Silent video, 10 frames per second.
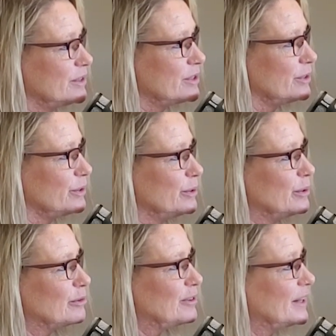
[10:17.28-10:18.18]

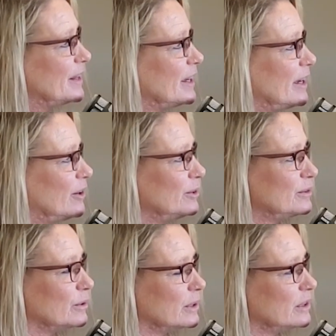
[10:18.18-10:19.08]
to find the
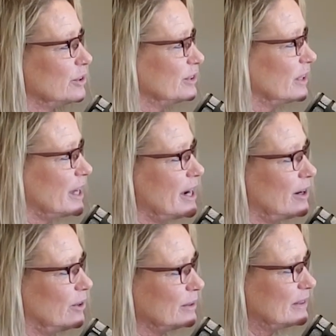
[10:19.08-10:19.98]
house or close on a
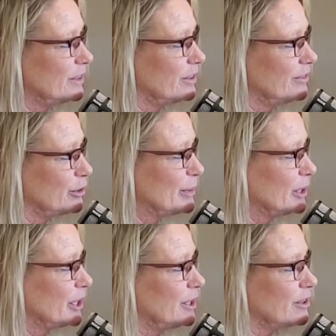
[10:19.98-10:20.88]
house here in
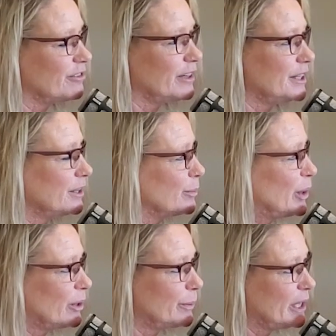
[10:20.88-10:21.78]
Vermillion or find an
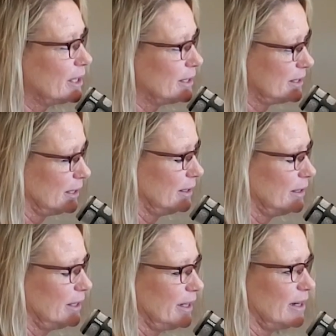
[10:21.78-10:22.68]
apartment.
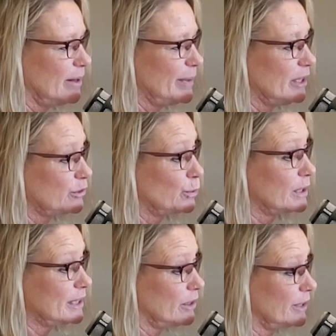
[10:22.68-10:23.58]
And it's
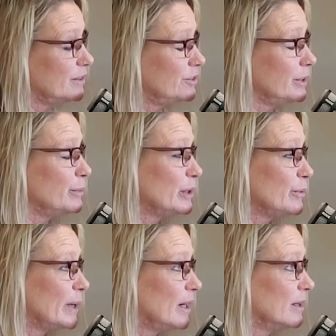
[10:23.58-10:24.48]
worked out extremely
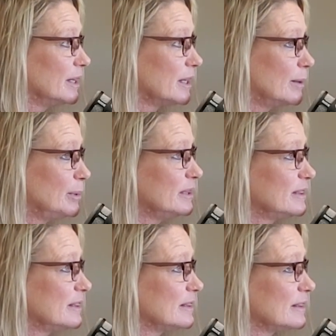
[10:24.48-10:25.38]
well in a couple
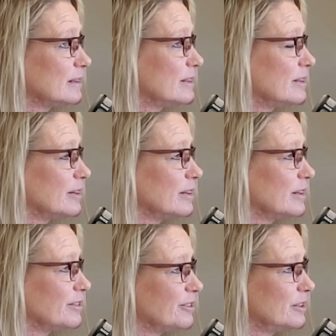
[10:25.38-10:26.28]
instances. The
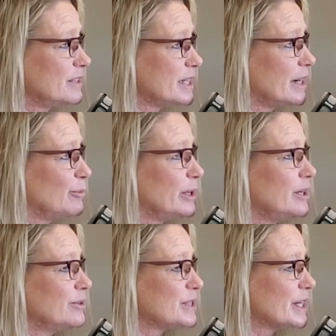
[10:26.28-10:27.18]
first time we
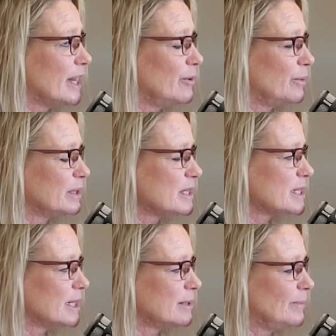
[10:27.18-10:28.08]
used it out was